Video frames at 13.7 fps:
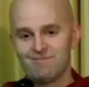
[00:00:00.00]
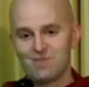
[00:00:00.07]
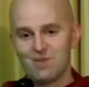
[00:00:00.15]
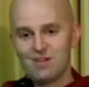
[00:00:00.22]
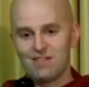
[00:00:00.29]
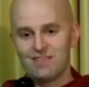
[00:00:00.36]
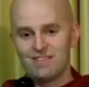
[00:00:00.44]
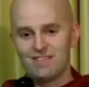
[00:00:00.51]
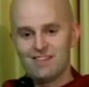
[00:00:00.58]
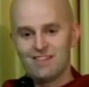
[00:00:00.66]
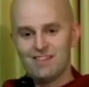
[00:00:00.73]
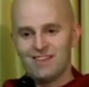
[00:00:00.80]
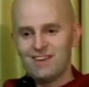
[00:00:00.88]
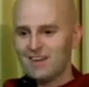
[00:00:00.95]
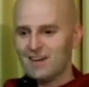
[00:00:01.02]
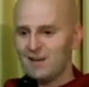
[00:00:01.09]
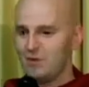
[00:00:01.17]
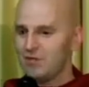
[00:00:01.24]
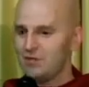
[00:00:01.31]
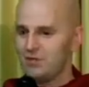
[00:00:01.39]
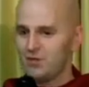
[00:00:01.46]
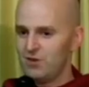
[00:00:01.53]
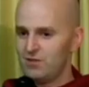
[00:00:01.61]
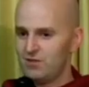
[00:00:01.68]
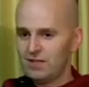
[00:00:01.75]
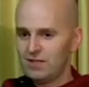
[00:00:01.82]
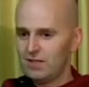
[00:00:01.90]
right? I bet you don't
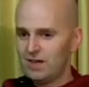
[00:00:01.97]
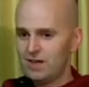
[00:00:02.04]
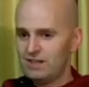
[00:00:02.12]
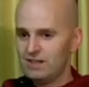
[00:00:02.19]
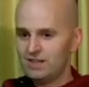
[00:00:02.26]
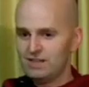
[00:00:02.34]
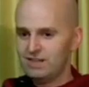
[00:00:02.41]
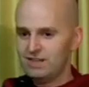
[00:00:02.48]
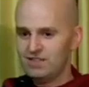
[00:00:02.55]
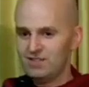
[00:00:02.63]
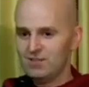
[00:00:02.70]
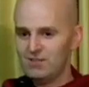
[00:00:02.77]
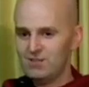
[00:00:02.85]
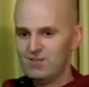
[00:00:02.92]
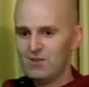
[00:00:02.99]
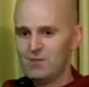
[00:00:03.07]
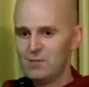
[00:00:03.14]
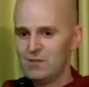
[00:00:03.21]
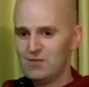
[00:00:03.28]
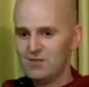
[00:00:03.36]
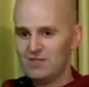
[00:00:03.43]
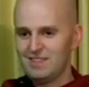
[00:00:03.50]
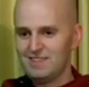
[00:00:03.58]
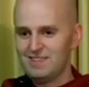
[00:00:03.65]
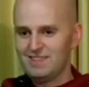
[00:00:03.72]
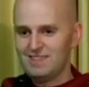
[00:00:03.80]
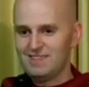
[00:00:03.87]
have a class. 5th
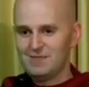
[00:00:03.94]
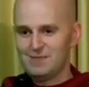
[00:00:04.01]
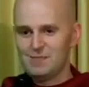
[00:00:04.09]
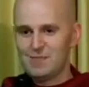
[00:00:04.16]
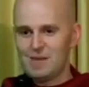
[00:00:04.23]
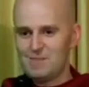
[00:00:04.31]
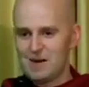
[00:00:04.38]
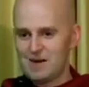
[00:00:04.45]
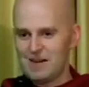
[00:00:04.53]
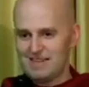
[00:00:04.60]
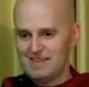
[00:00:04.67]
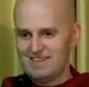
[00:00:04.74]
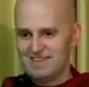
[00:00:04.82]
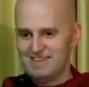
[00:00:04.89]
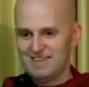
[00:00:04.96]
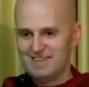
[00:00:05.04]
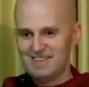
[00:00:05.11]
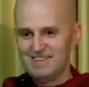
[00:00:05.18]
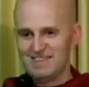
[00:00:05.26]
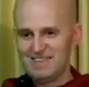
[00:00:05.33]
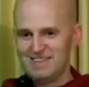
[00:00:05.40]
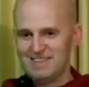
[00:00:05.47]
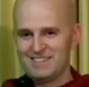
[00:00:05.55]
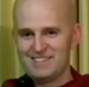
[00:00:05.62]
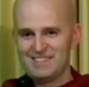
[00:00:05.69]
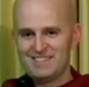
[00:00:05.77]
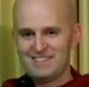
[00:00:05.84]
period, my mind.
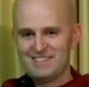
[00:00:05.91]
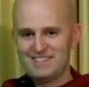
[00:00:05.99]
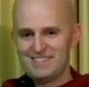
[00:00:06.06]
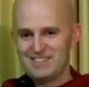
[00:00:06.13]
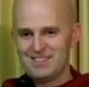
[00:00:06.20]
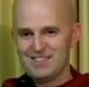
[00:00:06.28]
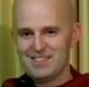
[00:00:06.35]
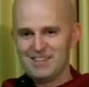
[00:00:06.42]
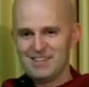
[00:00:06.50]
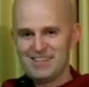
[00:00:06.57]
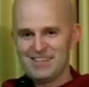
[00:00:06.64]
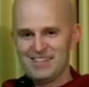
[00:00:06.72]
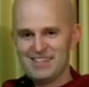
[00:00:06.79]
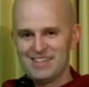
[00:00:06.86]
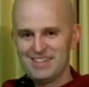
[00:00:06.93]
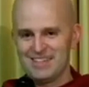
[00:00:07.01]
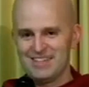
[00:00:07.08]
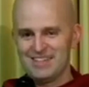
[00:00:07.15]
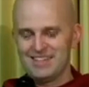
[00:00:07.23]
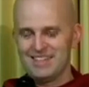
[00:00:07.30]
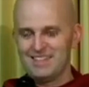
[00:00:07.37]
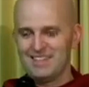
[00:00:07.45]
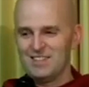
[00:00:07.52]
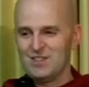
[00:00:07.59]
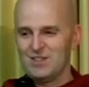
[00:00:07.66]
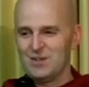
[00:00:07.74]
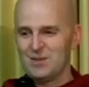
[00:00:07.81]
Do you?
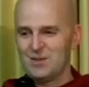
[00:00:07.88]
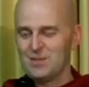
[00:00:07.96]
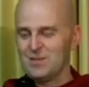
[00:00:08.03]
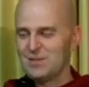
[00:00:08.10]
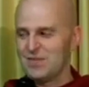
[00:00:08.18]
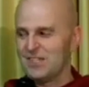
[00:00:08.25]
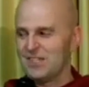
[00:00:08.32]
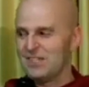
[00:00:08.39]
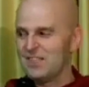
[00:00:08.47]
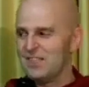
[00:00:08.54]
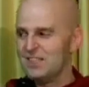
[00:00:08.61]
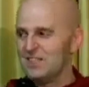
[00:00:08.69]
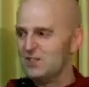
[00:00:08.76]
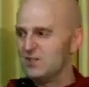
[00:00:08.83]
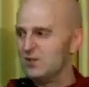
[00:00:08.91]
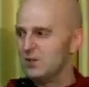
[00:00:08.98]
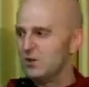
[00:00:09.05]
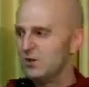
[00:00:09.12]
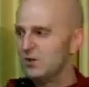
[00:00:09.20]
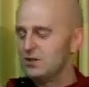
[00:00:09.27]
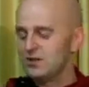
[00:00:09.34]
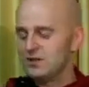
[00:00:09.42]
No. So,